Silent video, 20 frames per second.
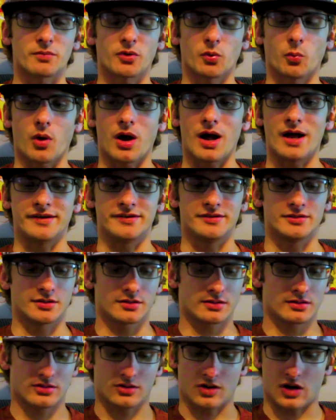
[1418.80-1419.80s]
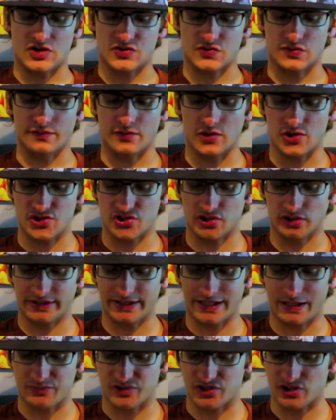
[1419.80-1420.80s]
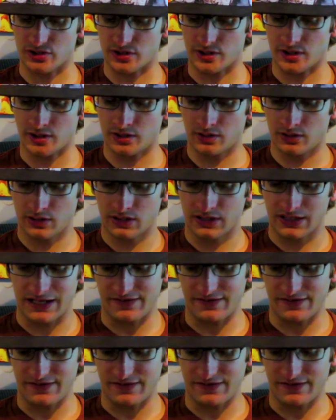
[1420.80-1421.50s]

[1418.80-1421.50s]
at number 1, controversially, I'm sure,